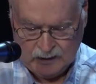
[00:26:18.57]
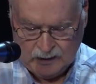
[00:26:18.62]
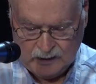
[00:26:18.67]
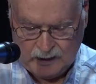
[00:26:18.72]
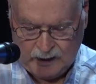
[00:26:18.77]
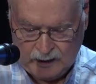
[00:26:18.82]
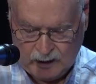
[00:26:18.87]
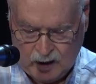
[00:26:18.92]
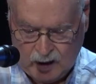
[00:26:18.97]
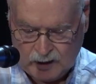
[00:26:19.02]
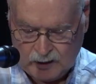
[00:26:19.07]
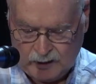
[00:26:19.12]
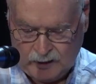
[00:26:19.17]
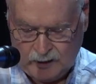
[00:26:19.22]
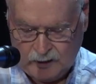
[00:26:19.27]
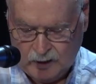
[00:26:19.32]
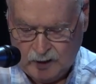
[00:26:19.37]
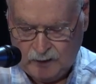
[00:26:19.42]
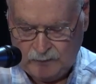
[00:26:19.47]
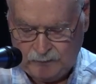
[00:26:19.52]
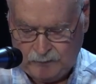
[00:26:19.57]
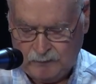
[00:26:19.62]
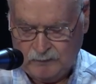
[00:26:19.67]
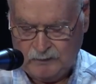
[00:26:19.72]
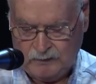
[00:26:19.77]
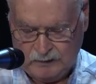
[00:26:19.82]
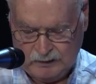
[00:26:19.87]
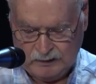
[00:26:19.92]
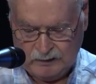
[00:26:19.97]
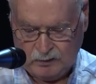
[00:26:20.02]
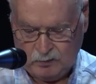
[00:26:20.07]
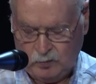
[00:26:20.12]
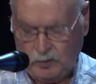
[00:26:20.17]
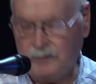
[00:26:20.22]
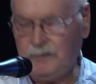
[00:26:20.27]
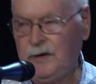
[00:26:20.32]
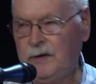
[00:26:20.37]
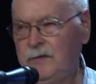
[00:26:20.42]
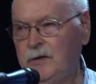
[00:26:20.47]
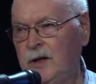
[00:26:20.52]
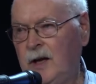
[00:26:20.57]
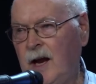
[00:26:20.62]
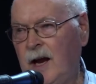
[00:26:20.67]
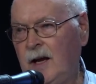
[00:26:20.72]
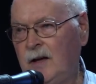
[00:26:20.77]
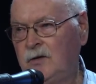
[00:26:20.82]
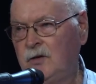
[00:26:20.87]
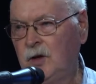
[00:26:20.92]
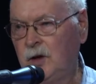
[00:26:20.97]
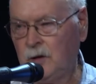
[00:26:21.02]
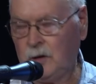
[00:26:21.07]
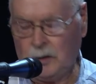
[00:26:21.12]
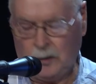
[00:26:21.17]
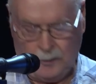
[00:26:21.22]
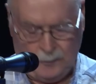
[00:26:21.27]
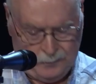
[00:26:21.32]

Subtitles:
and oddly enough, we've even had deer.